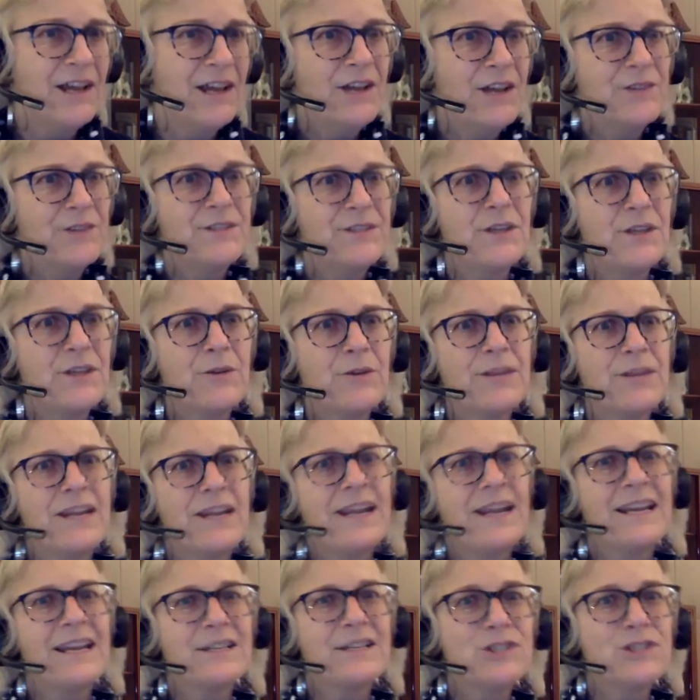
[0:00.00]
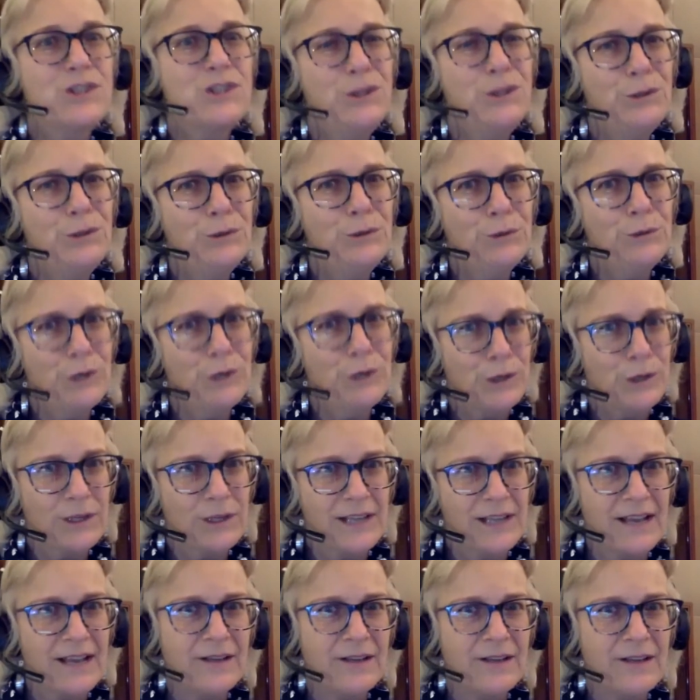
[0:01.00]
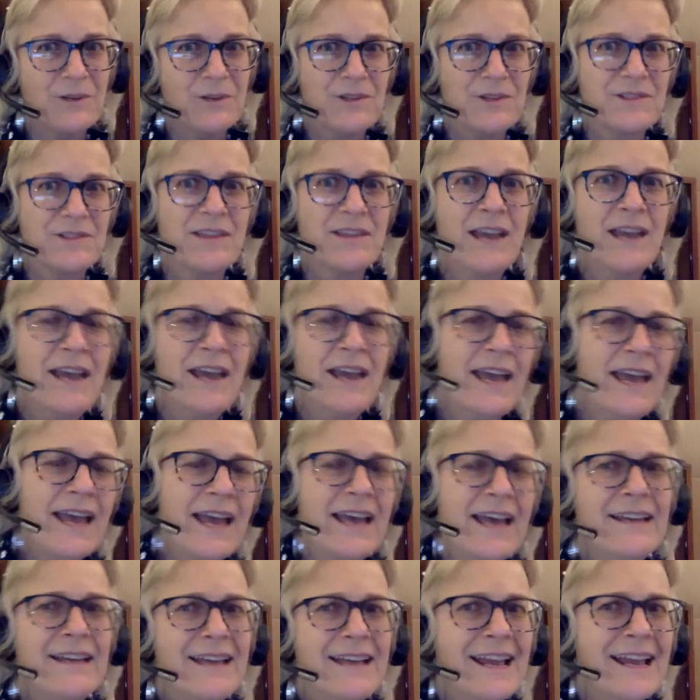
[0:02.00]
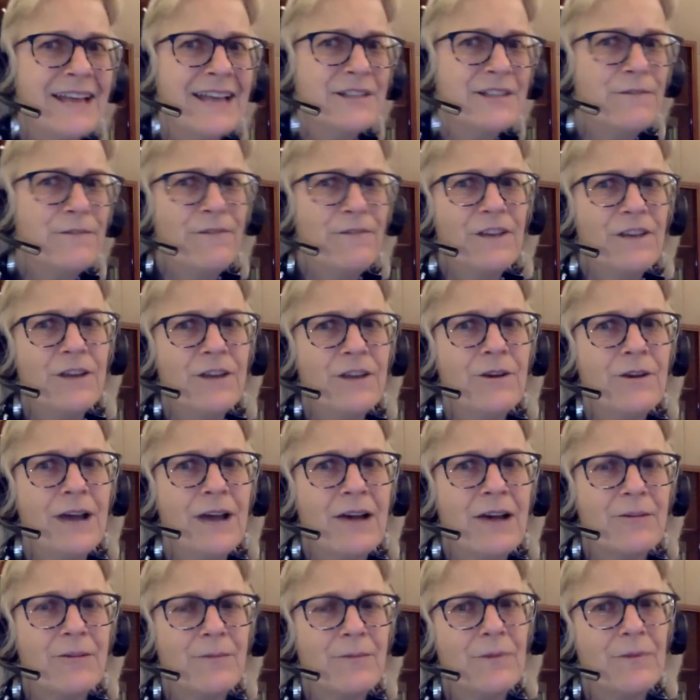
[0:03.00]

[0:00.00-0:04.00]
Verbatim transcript: So then I had two girl animals, and I had to figure out